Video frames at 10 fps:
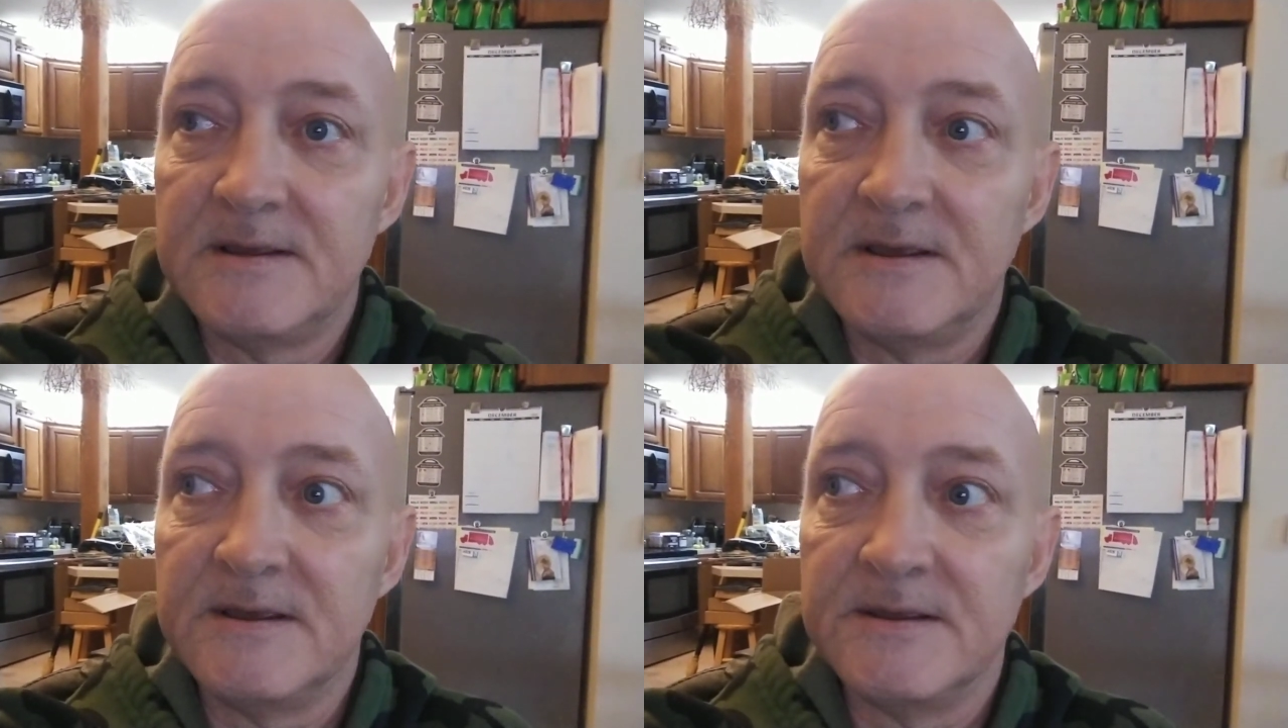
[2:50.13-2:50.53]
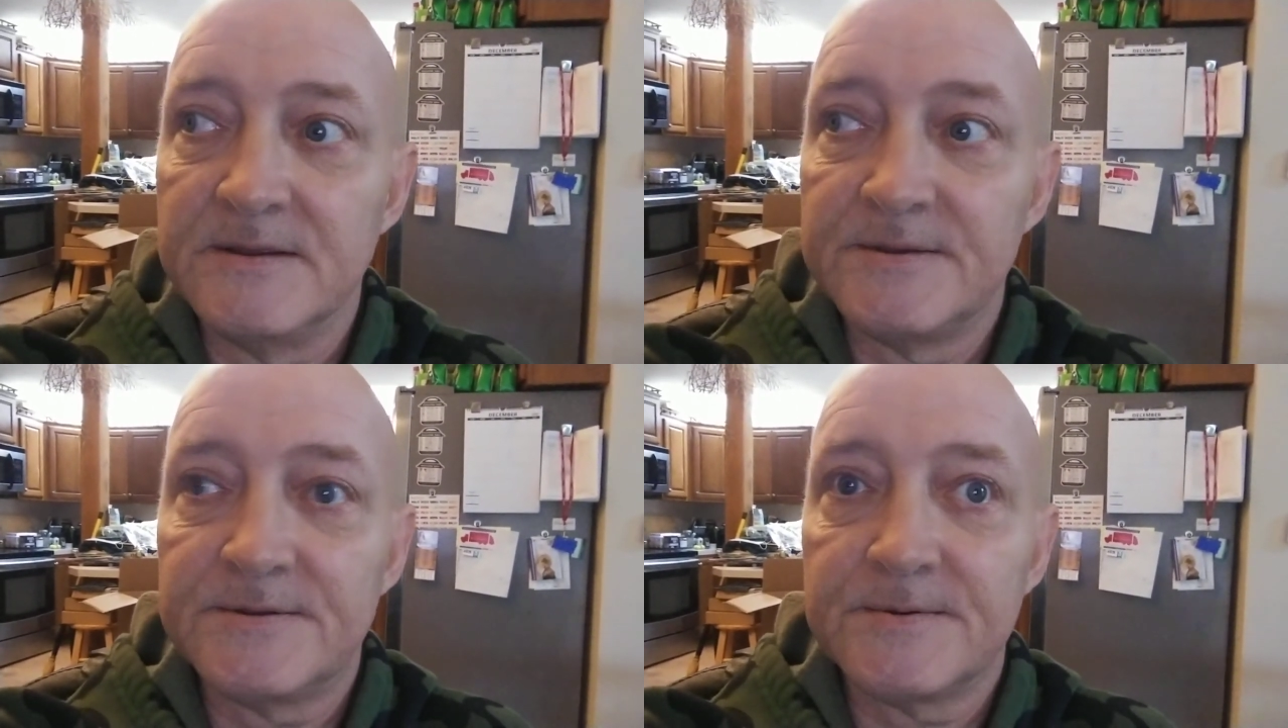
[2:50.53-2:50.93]

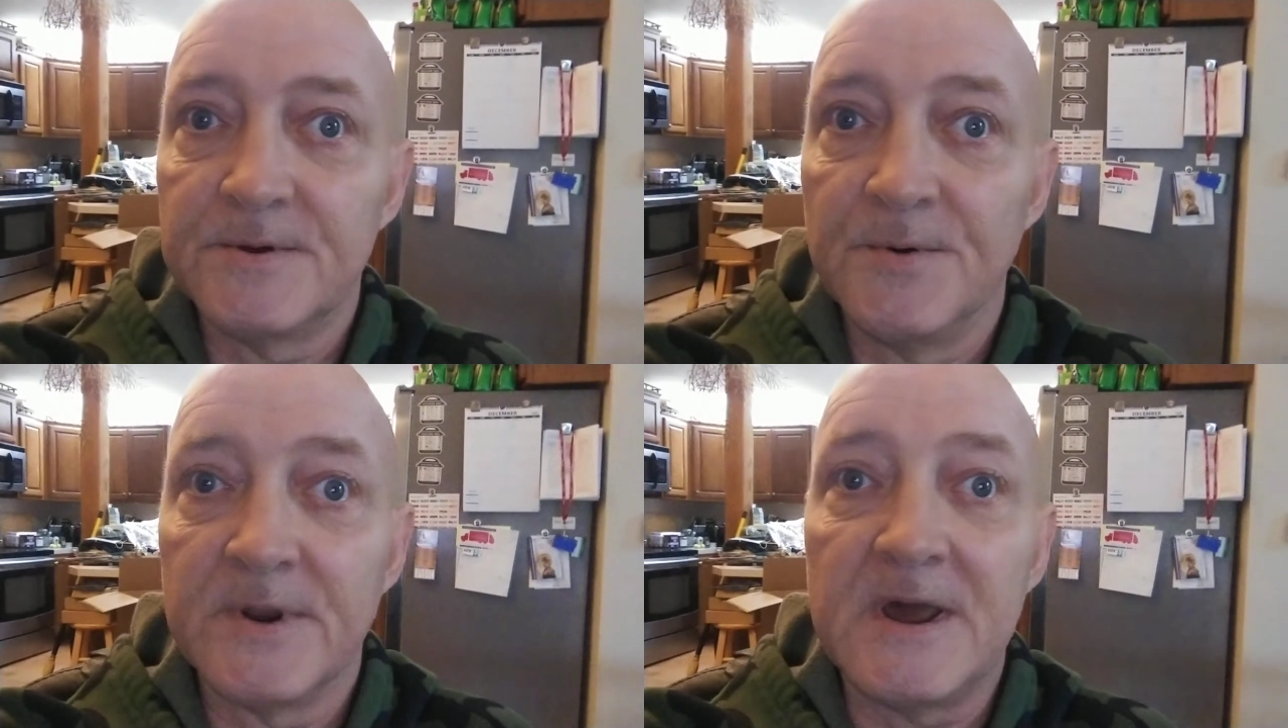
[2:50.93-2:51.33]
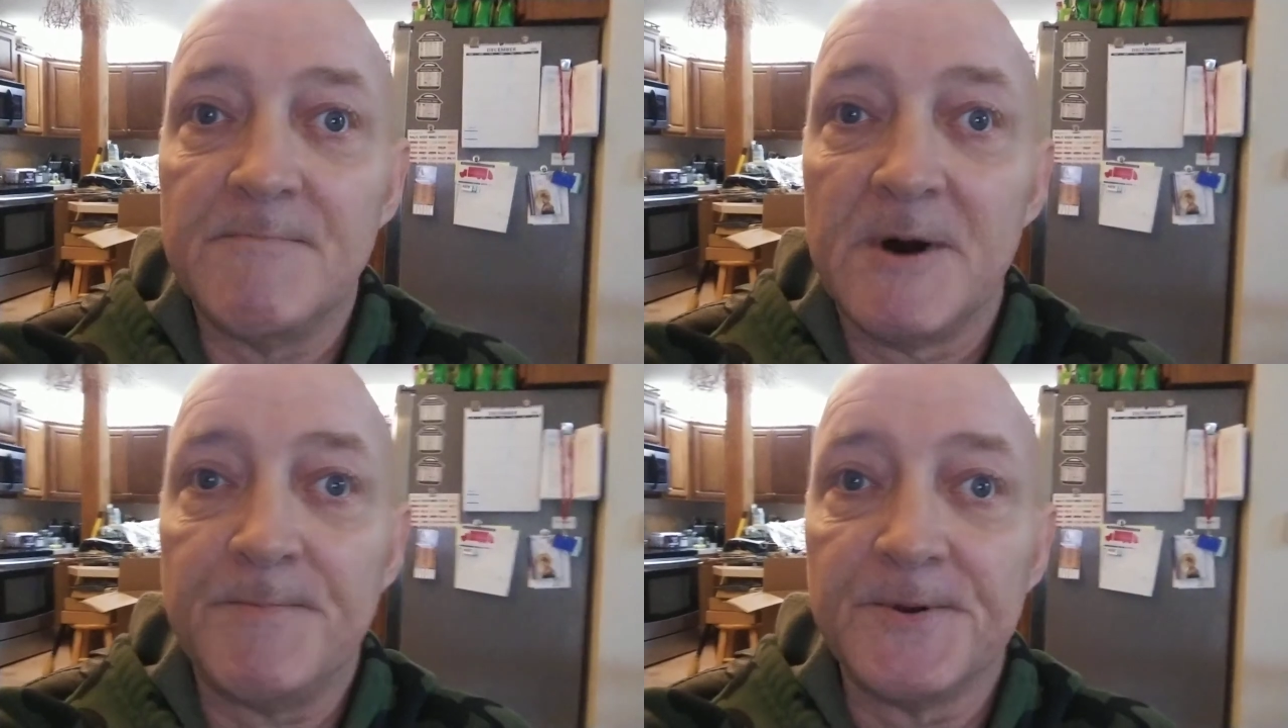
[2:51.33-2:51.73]
is going to
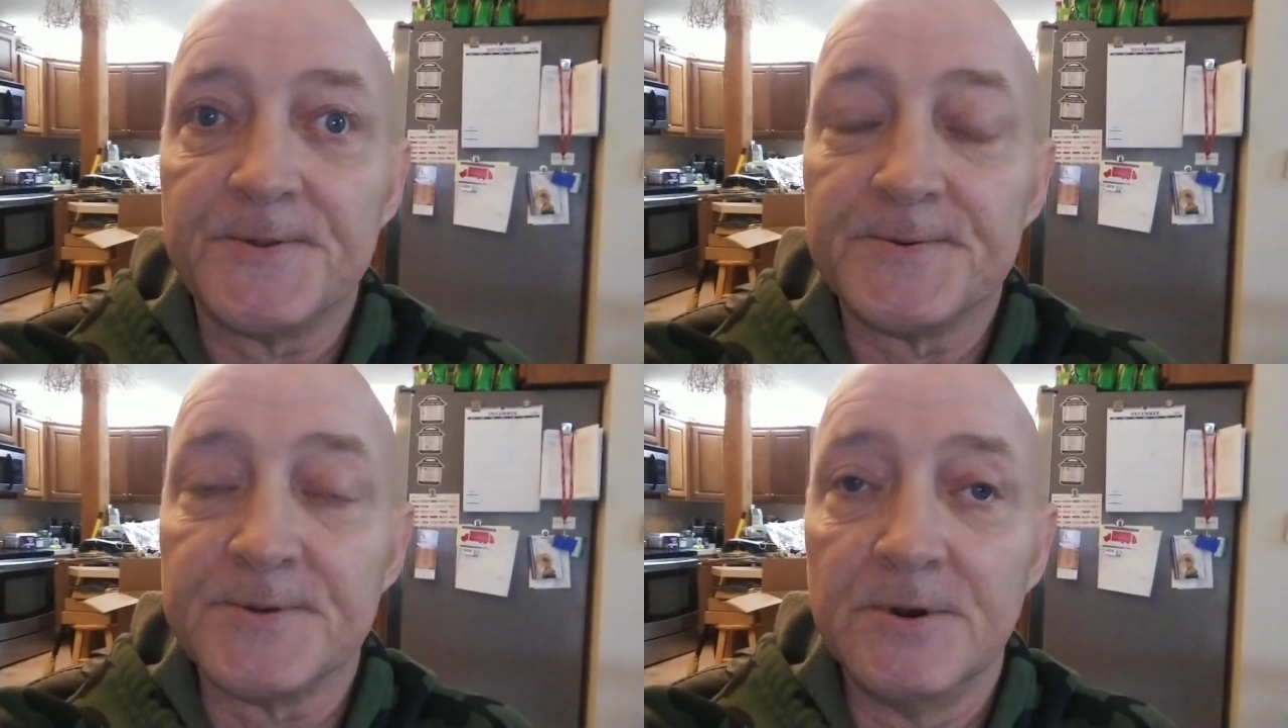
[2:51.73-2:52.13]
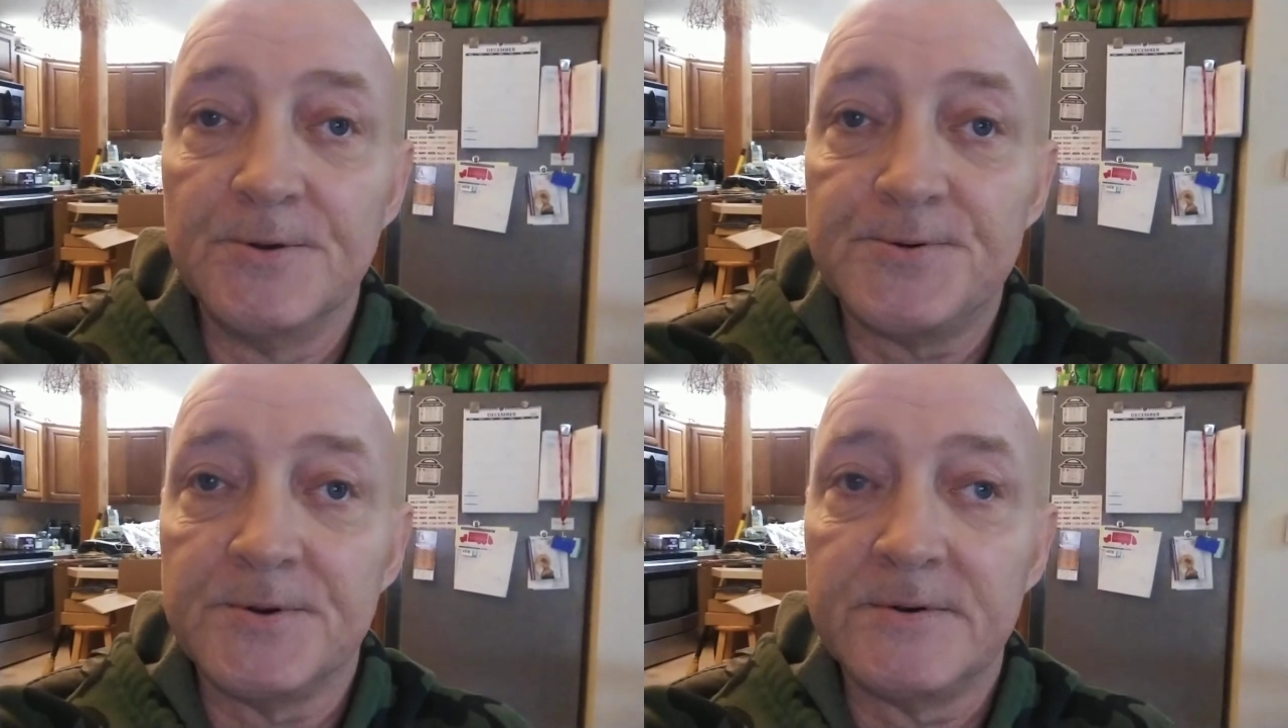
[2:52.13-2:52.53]
come up with a
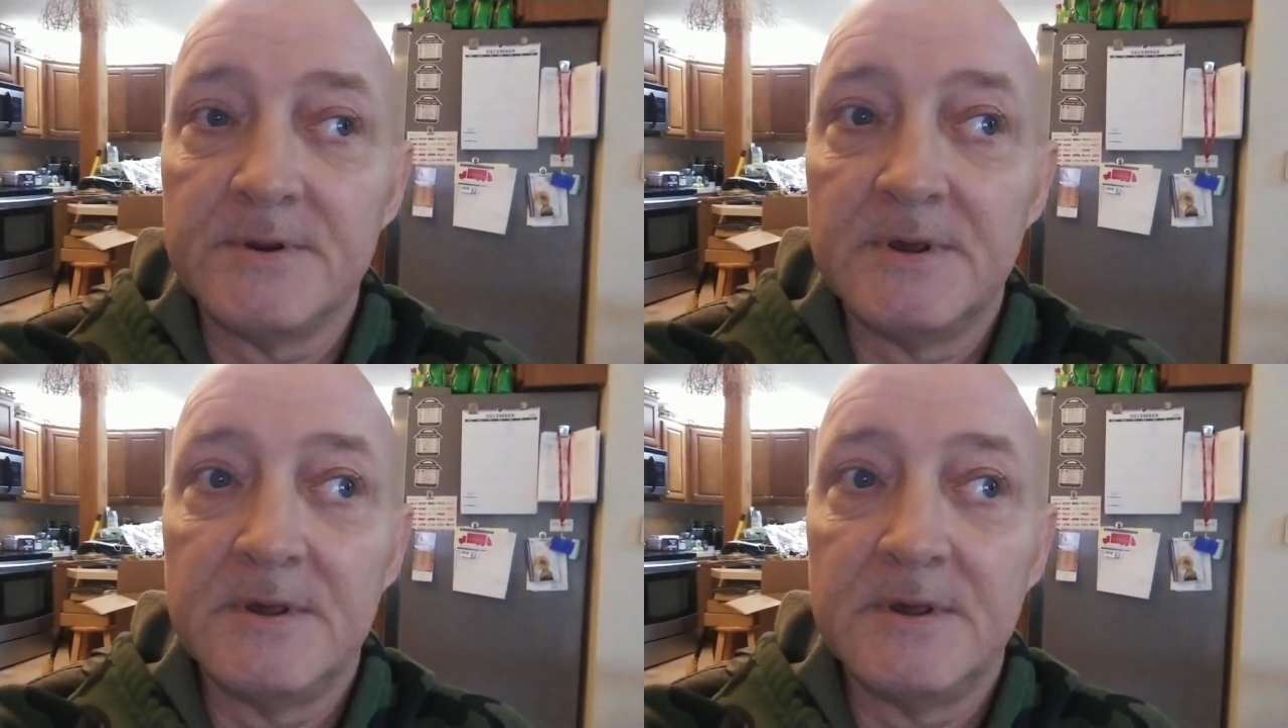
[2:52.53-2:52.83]
solution.